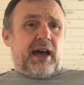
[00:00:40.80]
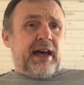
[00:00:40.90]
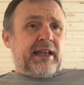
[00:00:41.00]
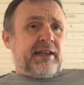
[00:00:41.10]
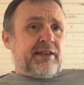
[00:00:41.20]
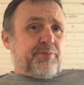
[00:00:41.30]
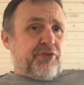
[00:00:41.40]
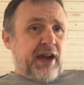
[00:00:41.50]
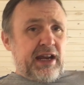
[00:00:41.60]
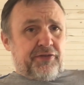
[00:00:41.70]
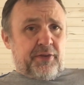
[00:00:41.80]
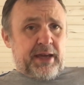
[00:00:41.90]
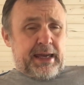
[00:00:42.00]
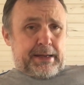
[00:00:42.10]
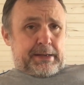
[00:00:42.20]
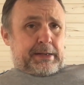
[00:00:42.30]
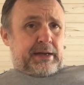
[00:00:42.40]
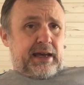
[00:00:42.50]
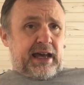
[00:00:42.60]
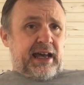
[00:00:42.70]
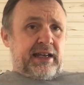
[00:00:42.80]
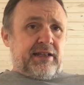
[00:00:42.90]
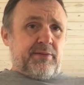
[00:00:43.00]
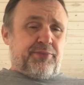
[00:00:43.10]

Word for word: and prayed for me and